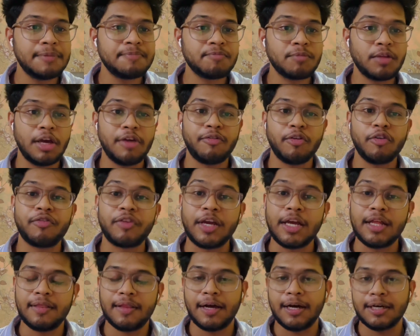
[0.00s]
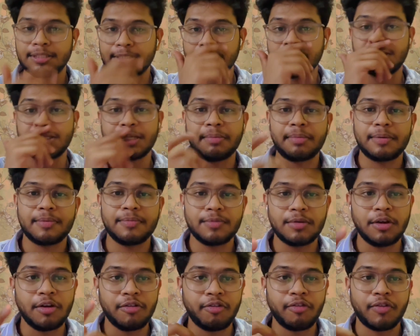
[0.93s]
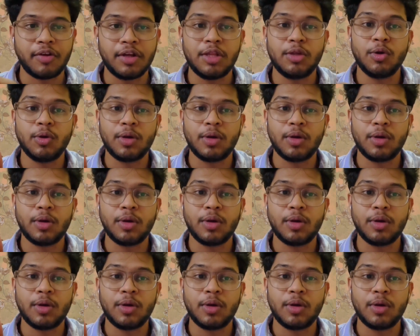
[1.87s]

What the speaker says: If you feel you